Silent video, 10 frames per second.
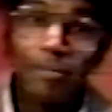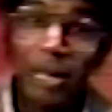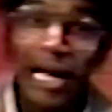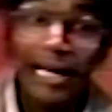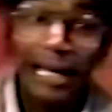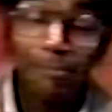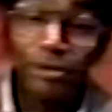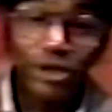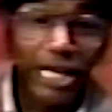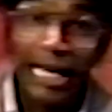
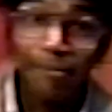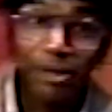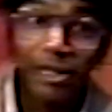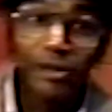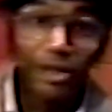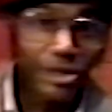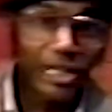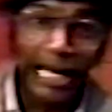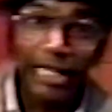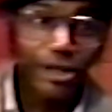Pineapple Shake, but it looks
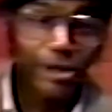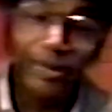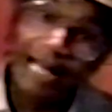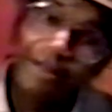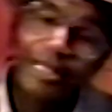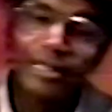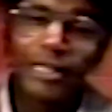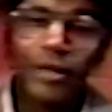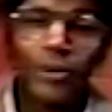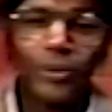like you're out in the
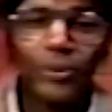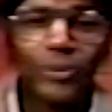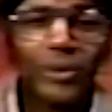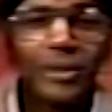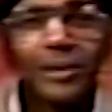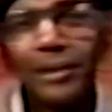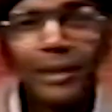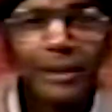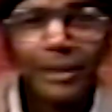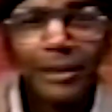cold.
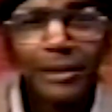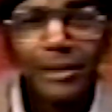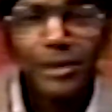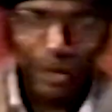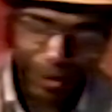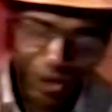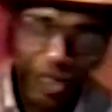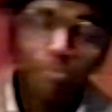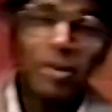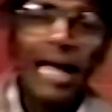So
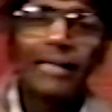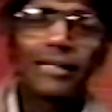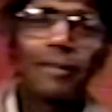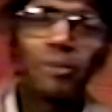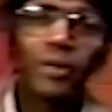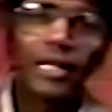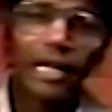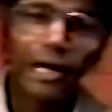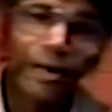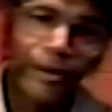she packed up her
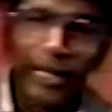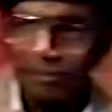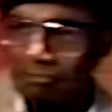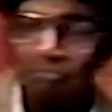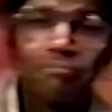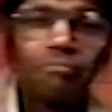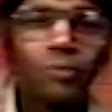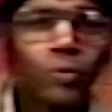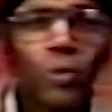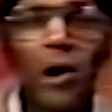gear and
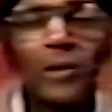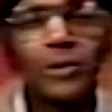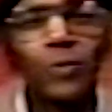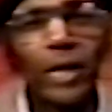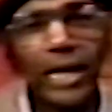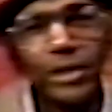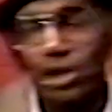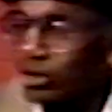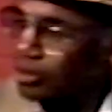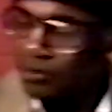walked away.
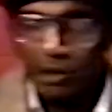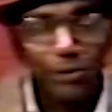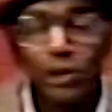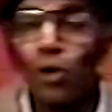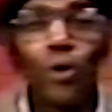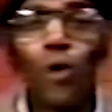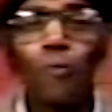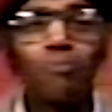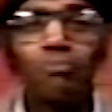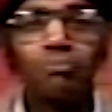She knew there was no
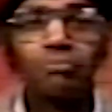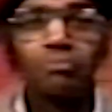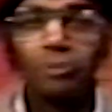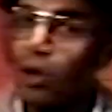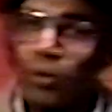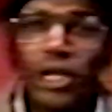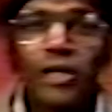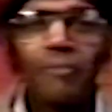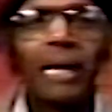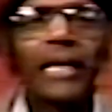hope, no need
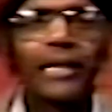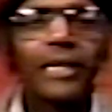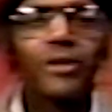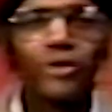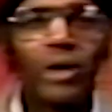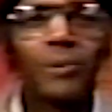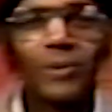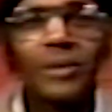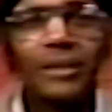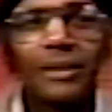of making any trouble.
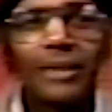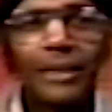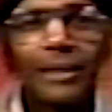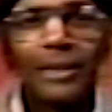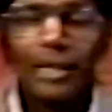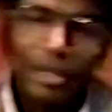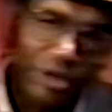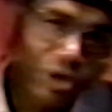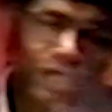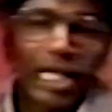
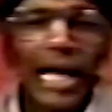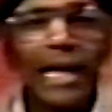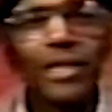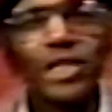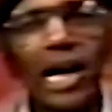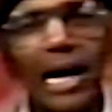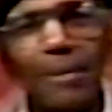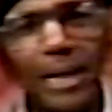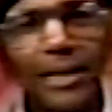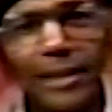So she got a
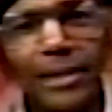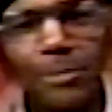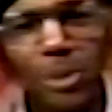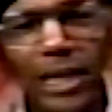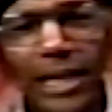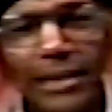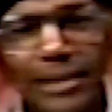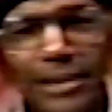job at another place.